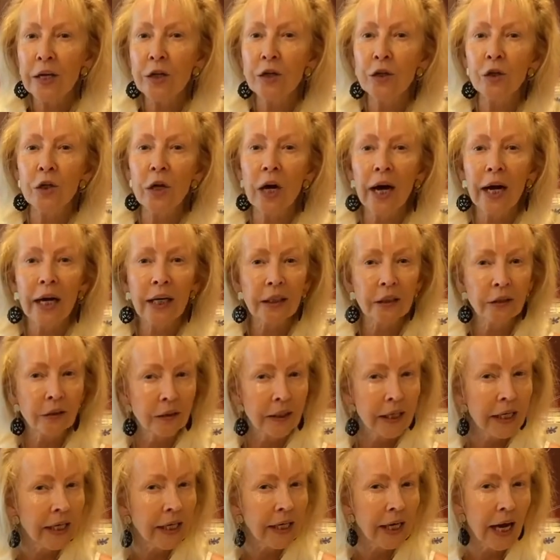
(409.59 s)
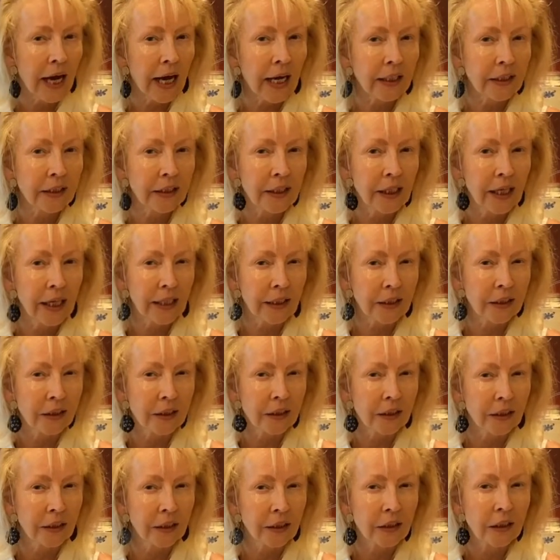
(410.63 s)
child or inner
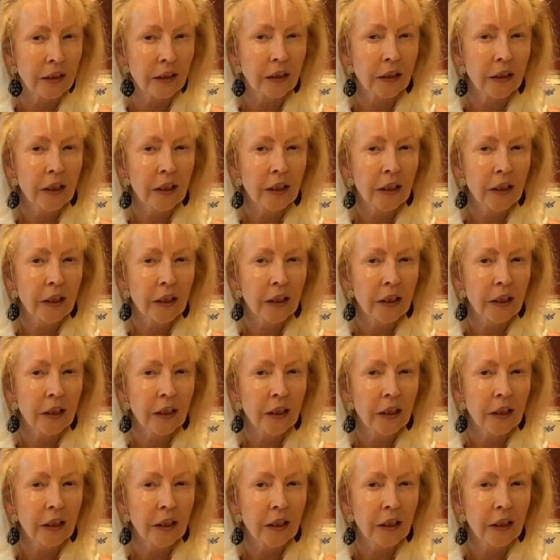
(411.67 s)
adolescent,